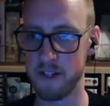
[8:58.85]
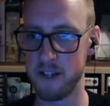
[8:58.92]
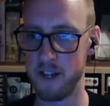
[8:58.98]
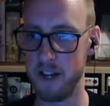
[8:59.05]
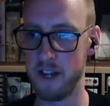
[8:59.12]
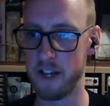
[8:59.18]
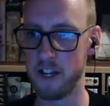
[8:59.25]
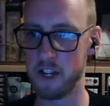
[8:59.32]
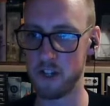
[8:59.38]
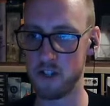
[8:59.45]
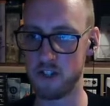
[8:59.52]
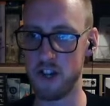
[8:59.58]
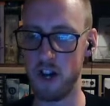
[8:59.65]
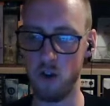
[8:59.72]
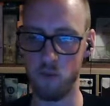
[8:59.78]
You
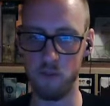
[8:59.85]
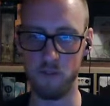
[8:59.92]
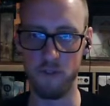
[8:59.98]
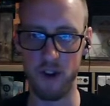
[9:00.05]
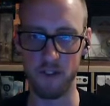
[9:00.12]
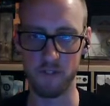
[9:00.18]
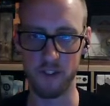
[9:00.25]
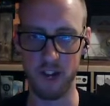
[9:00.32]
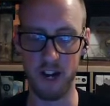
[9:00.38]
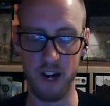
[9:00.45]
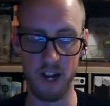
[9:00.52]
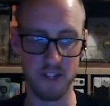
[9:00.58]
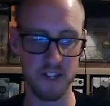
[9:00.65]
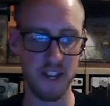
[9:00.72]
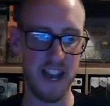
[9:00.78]
start off with 5
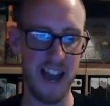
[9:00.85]
cards,